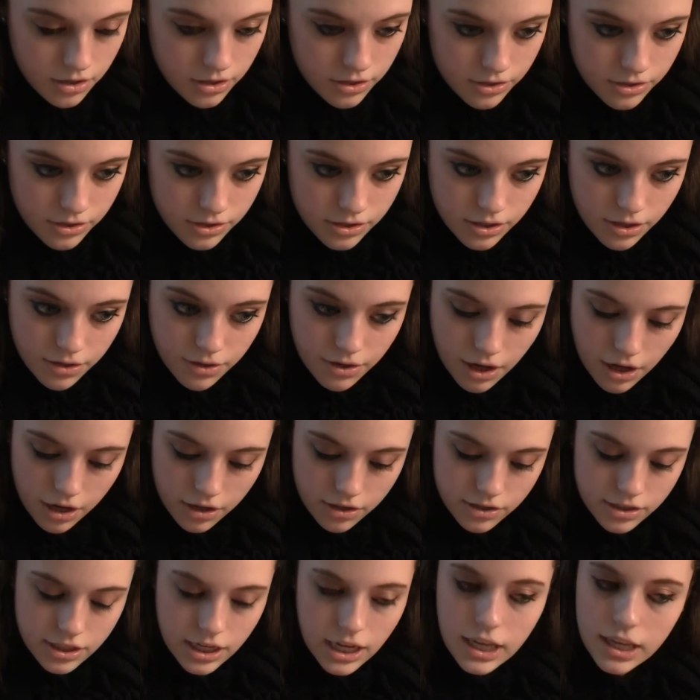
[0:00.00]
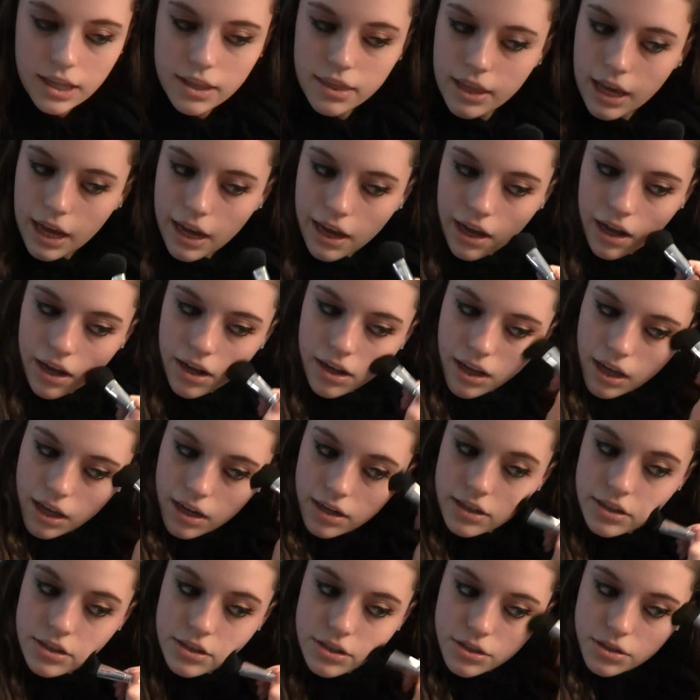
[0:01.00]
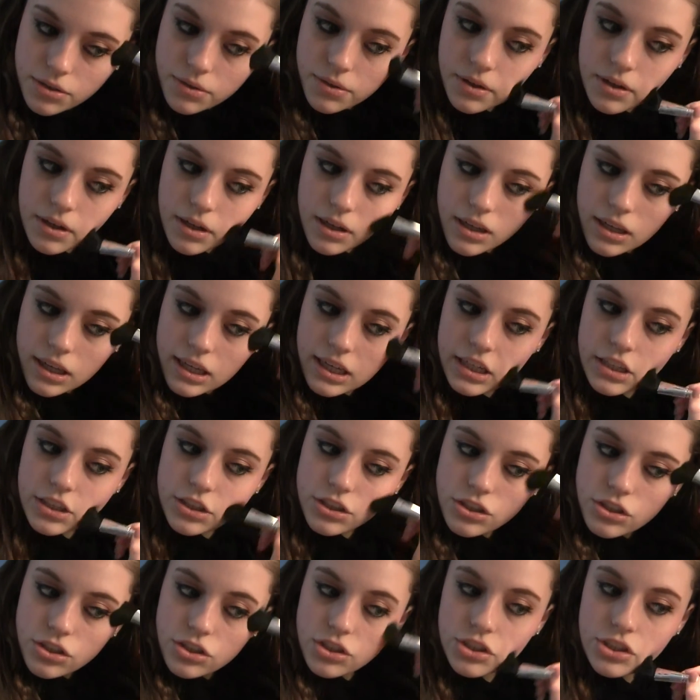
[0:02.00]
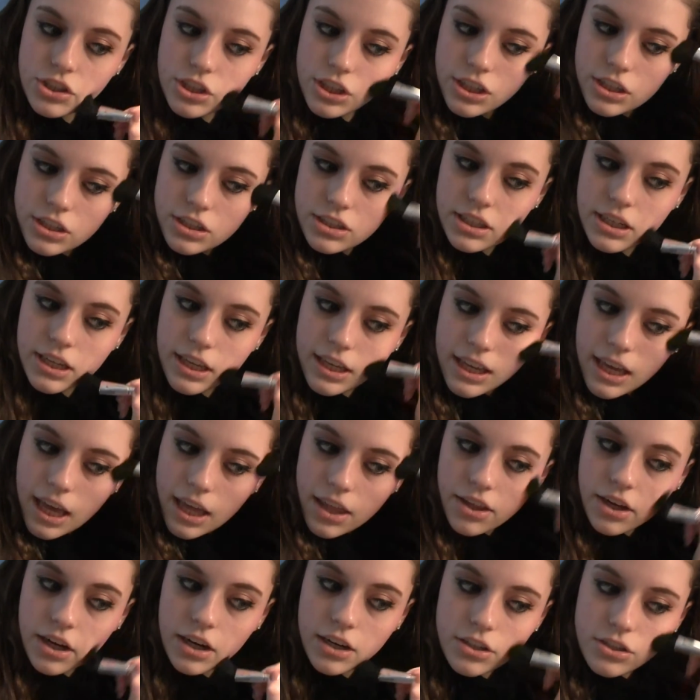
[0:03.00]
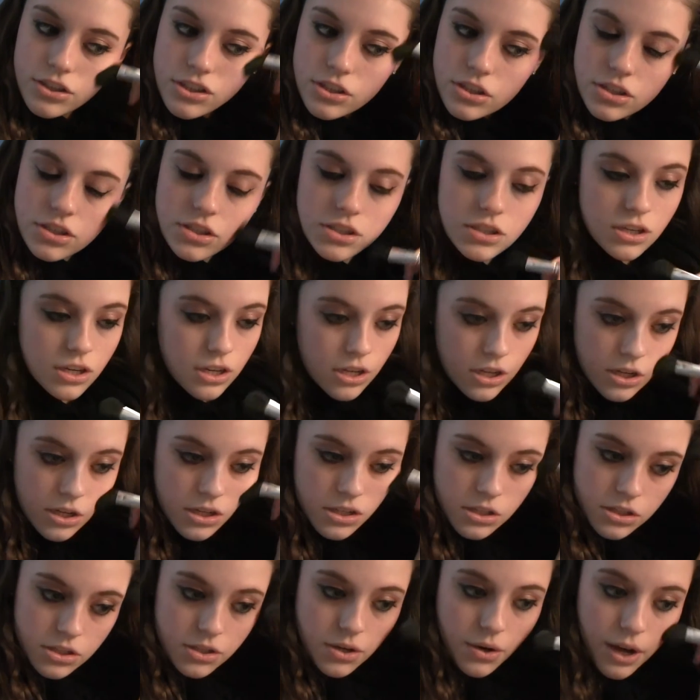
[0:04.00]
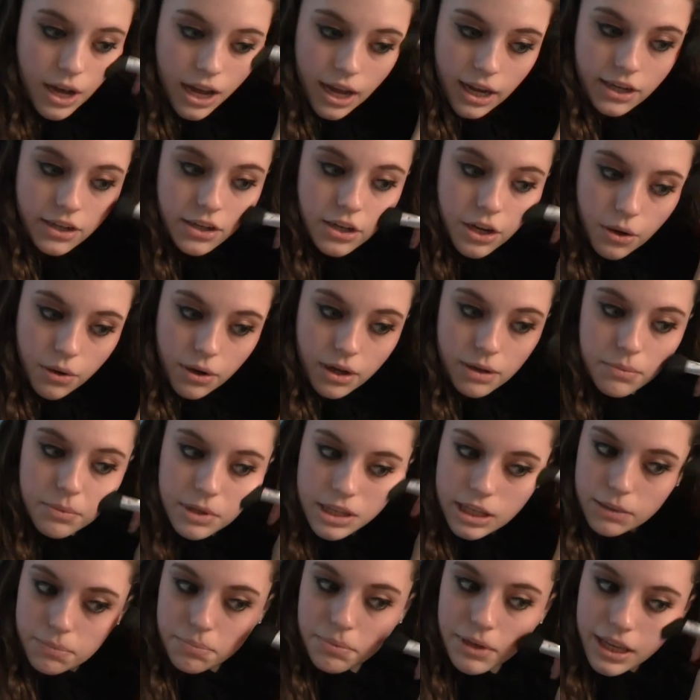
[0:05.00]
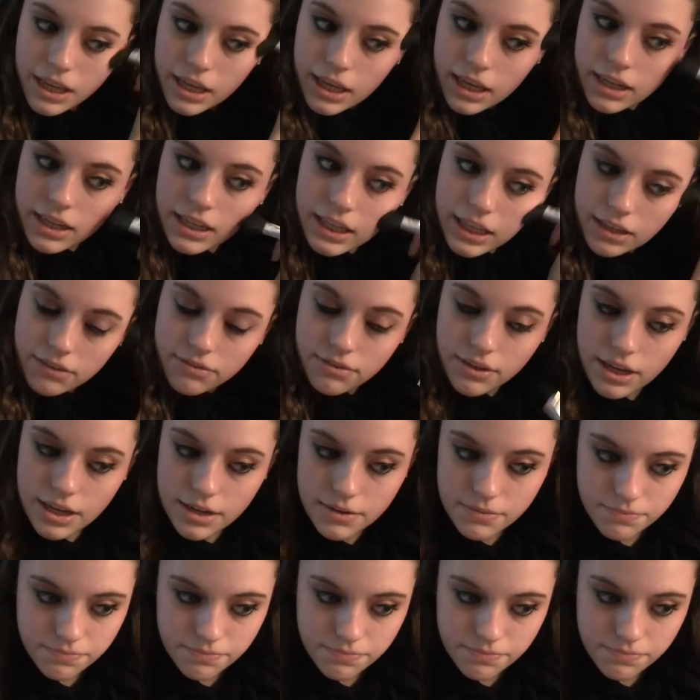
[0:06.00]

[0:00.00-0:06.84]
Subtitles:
So I'll take that, I'll kind of do each cheek together just so I know I'm keeping it even.